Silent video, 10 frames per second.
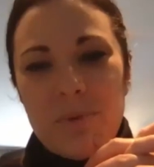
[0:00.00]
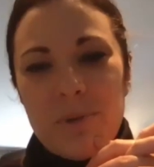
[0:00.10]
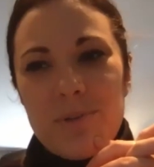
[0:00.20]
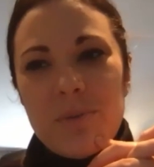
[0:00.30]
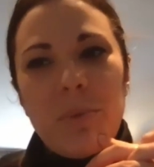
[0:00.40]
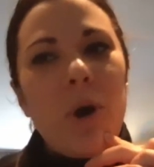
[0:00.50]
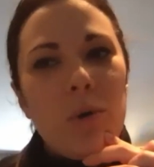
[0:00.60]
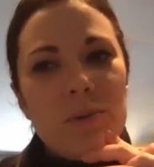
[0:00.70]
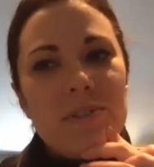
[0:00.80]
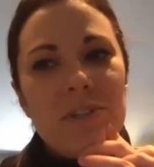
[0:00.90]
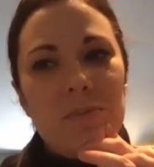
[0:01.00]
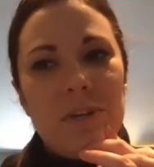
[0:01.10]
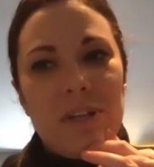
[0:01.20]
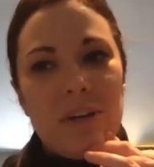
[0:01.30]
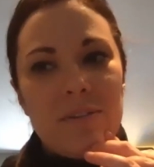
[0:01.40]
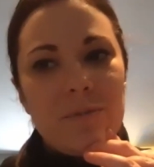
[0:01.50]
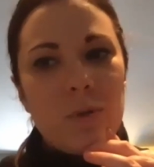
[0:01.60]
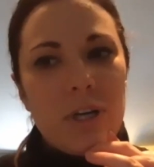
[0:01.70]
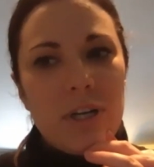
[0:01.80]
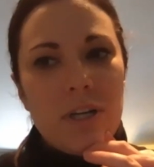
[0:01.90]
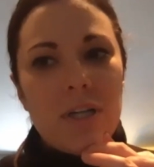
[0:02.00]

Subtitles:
were you supposed to be there for?